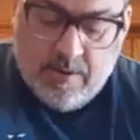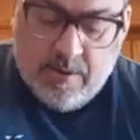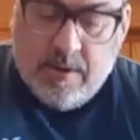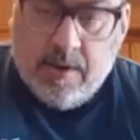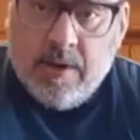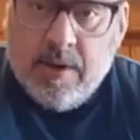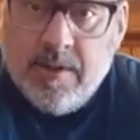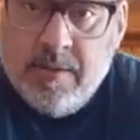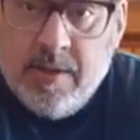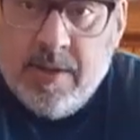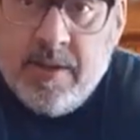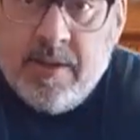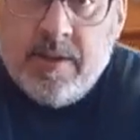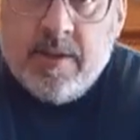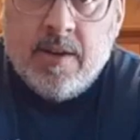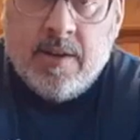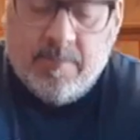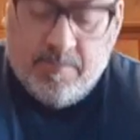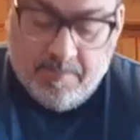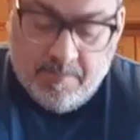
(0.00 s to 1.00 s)
then
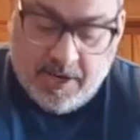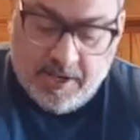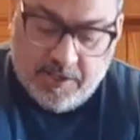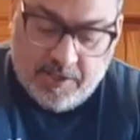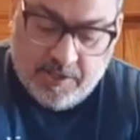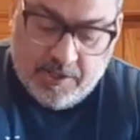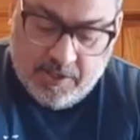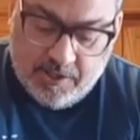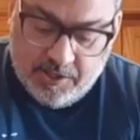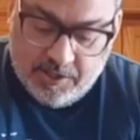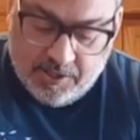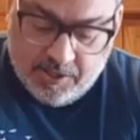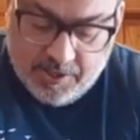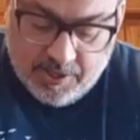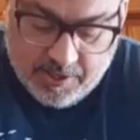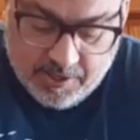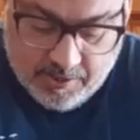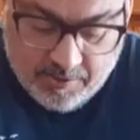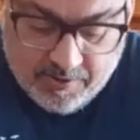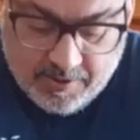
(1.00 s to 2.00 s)
I'm basically just going to
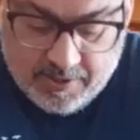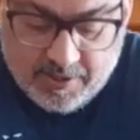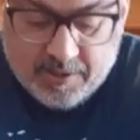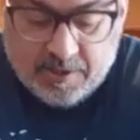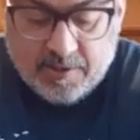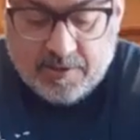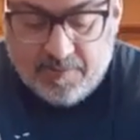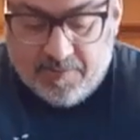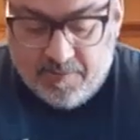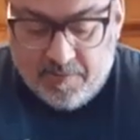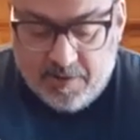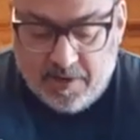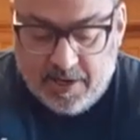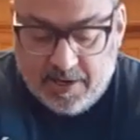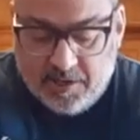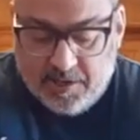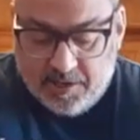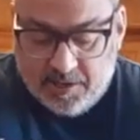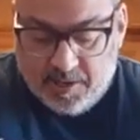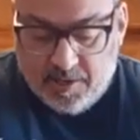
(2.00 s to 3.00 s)
do this for the
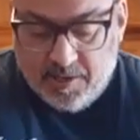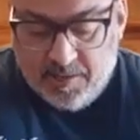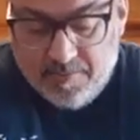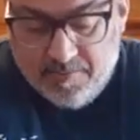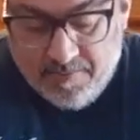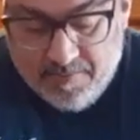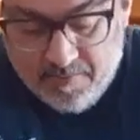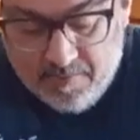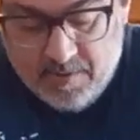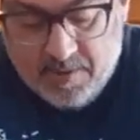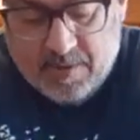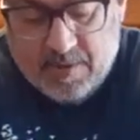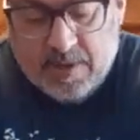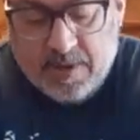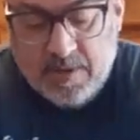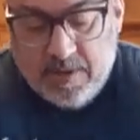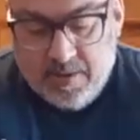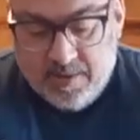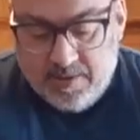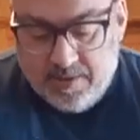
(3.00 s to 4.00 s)
next
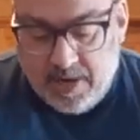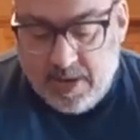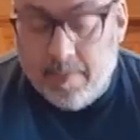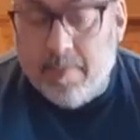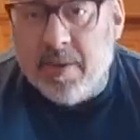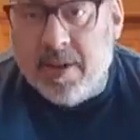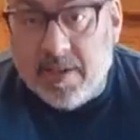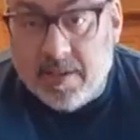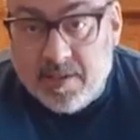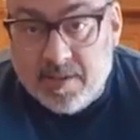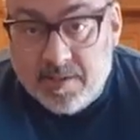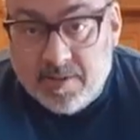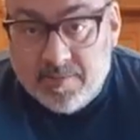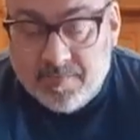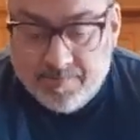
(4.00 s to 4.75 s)
10 minutes.